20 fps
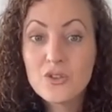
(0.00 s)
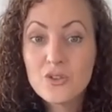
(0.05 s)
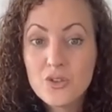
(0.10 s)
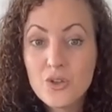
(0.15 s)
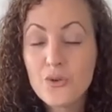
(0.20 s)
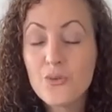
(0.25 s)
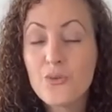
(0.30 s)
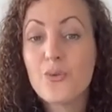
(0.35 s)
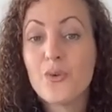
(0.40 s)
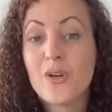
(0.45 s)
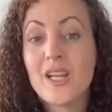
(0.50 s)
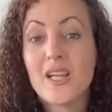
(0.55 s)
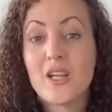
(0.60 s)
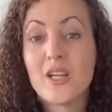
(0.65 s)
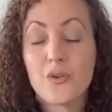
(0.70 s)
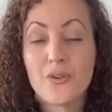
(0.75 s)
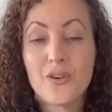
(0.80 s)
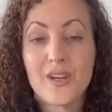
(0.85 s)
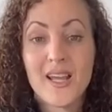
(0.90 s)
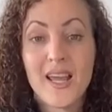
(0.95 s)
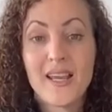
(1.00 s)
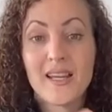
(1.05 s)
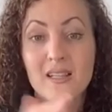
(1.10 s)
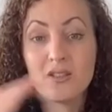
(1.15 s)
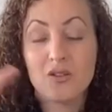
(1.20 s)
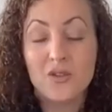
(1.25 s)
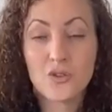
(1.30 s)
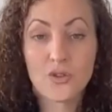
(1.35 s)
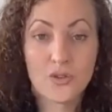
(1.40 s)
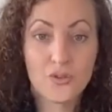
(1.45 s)
to recreate.
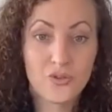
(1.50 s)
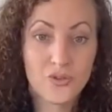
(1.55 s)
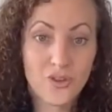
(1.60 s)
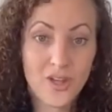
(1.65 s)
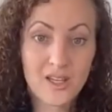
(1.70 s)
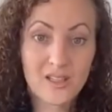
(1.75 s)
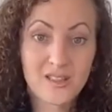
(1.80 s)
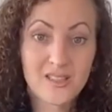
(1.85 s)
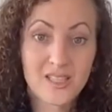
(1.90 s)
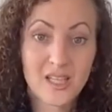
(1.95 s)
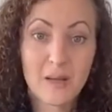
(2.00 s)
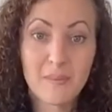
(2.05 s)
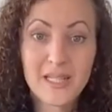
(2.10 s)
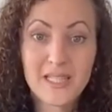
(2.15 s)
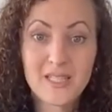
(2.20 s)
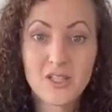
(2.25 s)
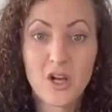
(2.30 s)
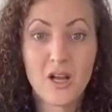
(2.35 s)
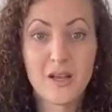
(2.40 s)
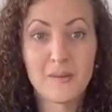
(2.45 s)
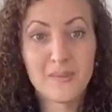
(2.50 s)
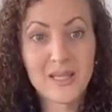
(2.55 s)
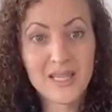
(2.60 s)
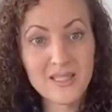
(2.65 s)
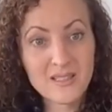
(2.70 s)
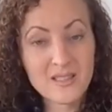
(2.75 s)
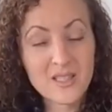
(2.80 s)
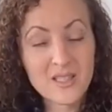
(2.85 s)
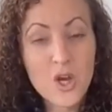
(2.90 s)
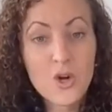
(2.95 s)
So the tummy time
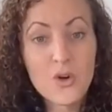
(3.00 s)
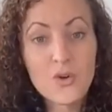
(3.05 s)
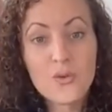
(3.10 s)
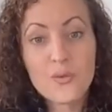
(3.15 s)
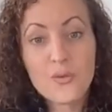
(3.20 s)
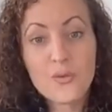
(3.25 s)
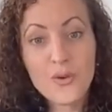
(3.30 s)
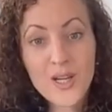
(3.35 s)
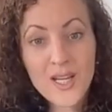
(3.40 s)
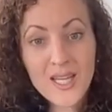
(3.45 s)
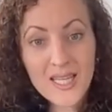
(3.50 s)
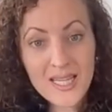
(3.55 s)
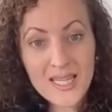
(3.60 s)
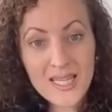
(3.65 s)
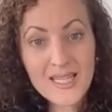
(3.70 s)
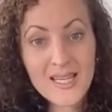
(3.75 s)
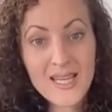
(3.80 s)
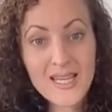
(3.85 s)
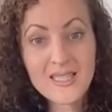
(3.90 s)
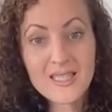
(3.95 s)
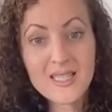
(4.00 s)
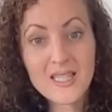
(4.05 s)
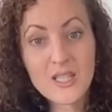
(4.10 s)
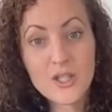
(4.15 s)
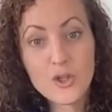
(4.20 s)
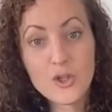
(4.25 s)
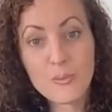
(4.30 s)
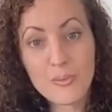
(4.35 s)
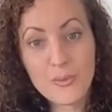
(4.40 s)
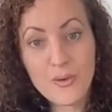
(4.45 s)
is reconnecting
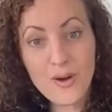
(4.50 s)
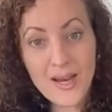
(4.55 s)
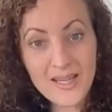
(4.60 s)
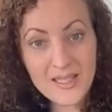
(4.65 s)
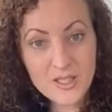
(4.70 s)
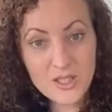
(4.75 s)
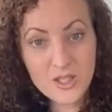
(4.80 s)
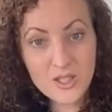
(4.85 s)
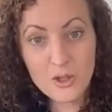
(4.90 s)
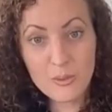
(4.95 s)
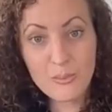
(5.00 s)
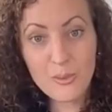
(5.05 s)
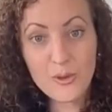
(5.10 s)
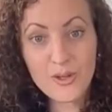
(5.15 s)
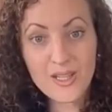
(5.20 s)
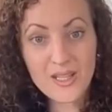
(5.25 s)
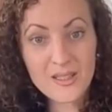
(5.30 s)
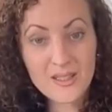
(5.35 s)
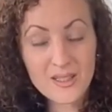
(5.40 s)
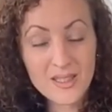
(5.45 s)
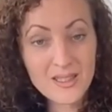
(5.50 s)
your brain to your body.